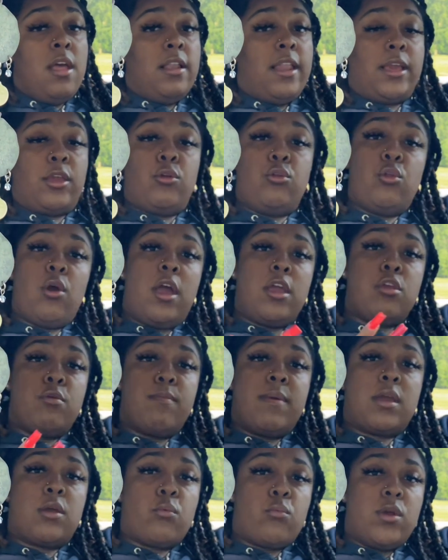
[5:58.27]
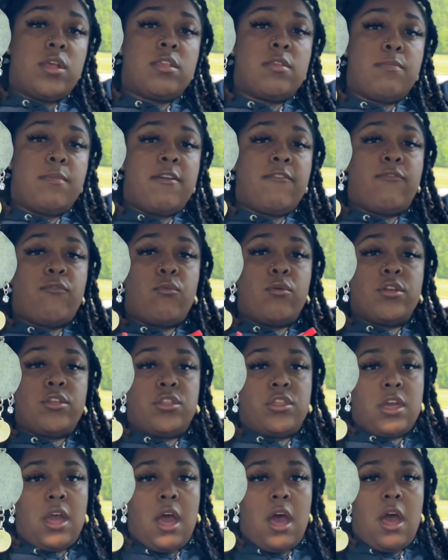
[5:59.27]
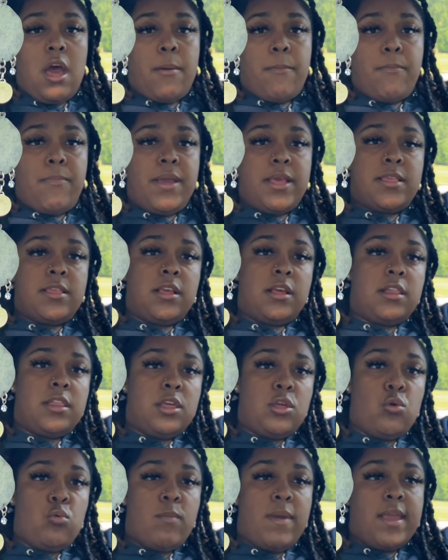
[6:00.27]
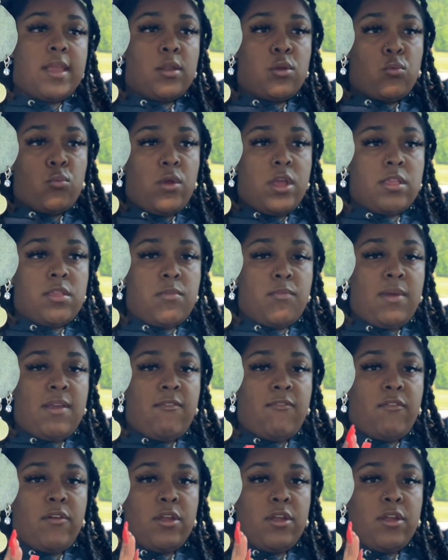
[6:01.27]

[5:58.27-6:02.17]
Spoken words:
Like, you know how you make a resume for a job? Basically, you making a resume for